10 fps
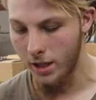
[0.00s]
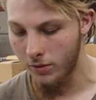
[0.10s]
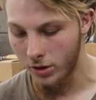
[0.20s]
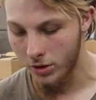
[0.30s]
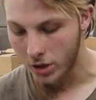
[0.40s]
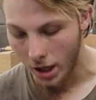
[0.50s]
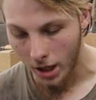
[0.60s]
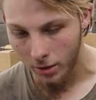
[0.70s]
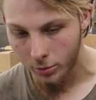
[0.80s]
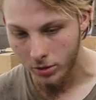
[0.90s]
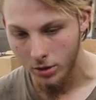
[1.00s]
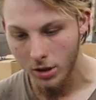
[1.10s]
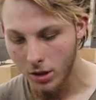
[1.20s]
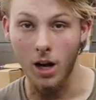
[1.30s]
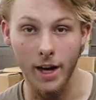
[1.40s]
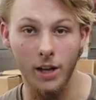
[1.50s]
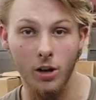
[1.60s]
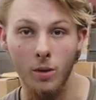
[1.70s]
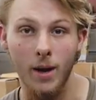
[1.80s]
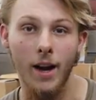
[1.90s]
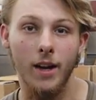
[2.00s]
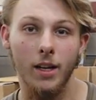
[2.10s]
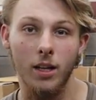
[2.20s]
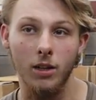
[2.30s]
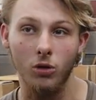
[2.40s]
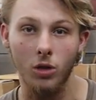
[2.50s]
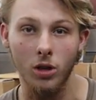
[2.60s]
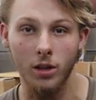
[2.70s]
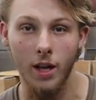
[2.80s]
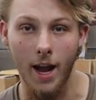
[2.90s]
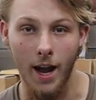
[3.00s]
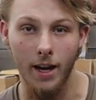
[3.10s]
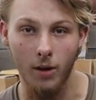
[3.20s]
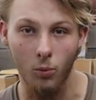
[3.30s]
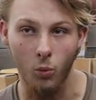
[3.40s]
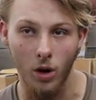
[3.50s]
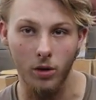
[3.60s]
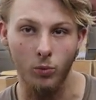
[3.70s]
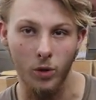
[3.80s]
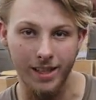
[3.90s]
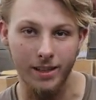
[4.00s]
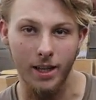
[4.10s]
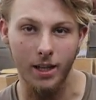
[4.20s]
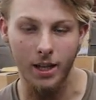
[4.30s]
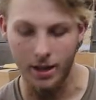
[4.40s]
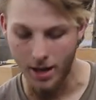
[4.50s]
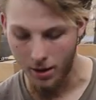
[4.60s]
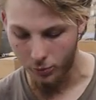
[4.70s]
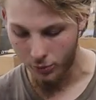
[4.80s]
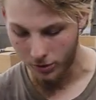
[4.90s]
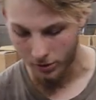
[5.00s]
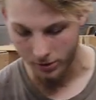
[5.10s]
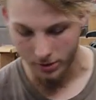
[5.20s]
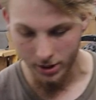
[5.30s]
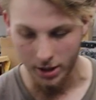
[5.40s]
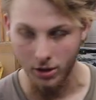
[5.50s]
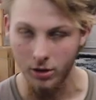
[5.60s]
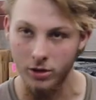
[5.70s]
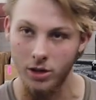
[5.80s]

any of our jobs, I can go back and look at what we did in that particular